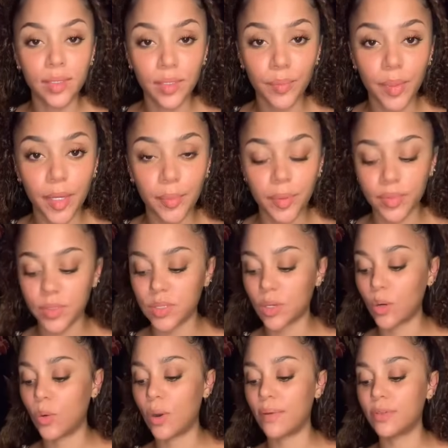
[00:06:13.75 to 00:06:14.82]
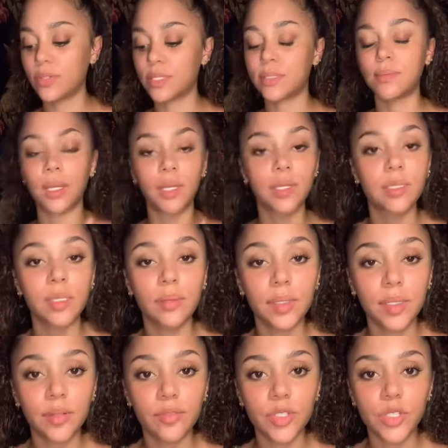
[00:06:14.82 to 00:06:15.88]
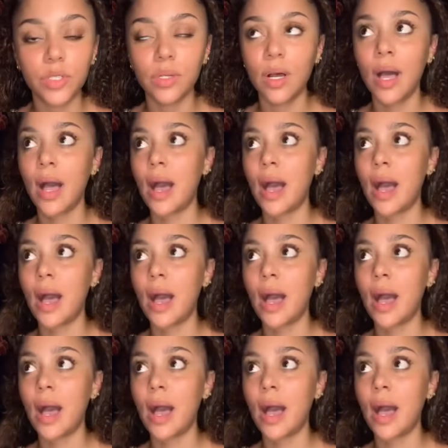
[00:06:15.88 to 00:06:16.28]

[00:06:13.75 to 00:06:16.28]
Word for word: the papers or whoever is making something official,